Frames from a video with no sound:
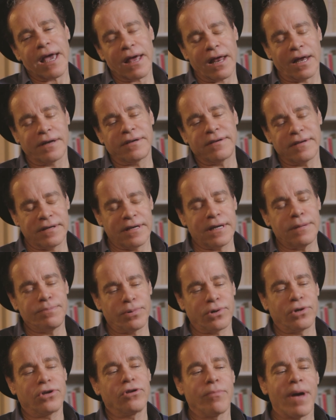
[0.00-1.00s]
a
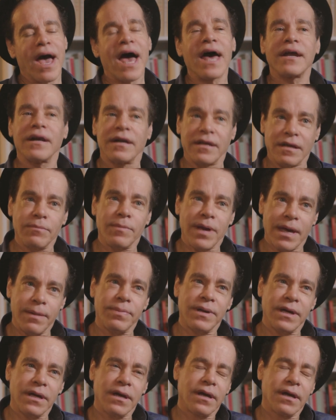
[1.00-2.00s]
deeper humanity maybe.